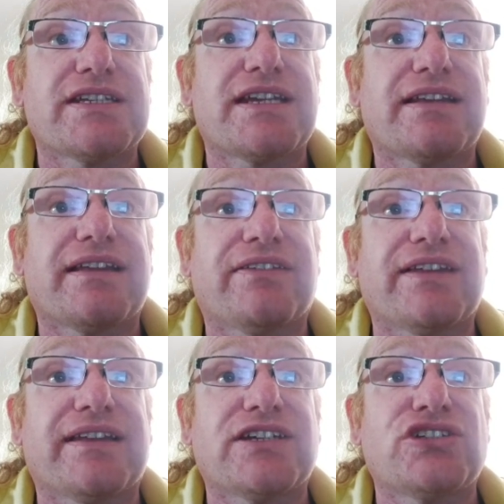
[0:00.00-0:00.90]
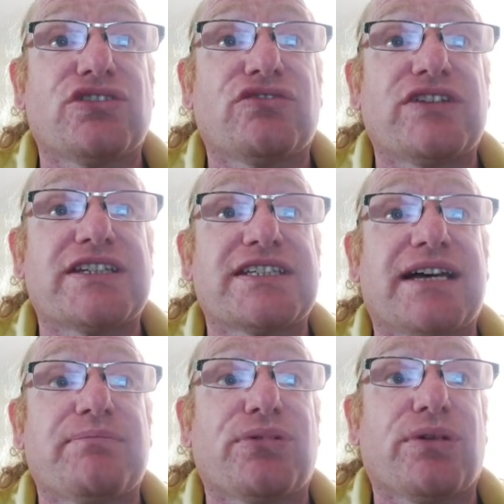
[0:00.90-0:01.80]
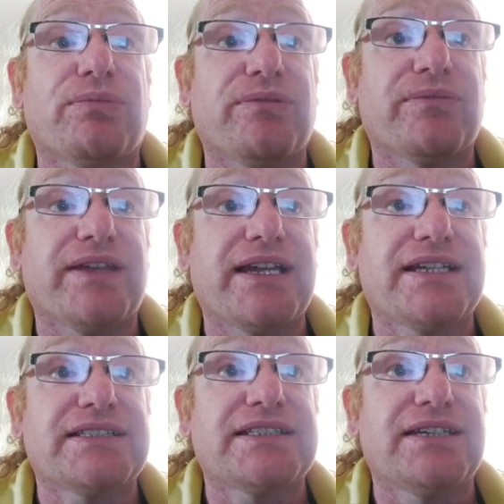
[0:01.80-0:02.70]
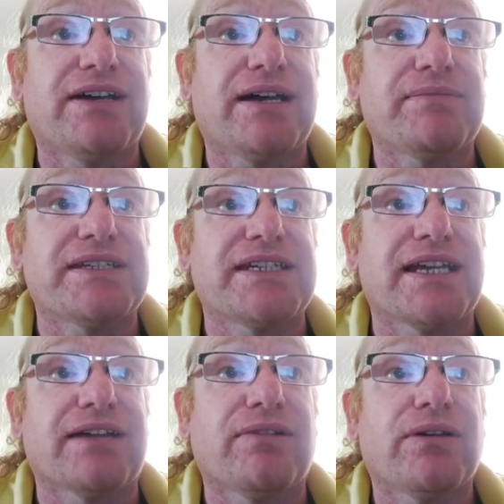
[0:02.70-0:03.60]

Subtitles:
I think that should fix that problem there. Let's see what happens now.